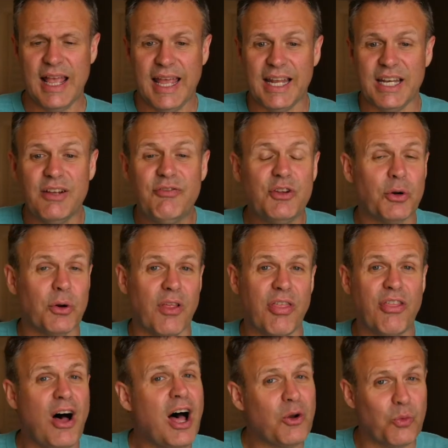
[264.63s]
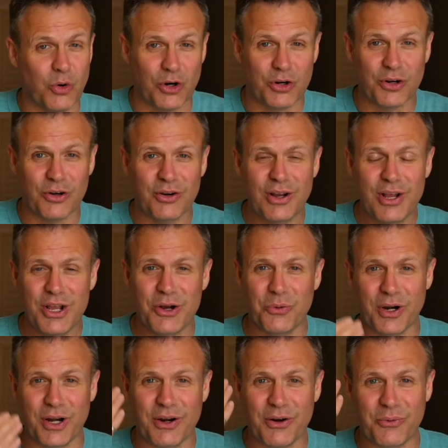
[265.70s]
And if you're a thought worker,
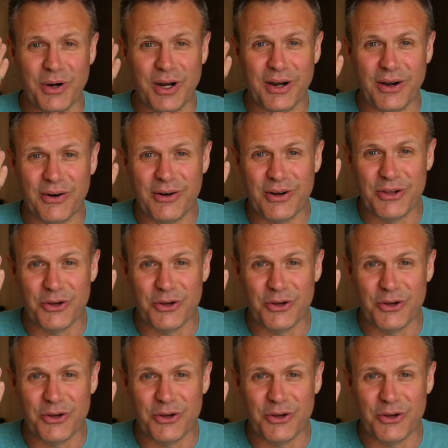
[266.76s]
where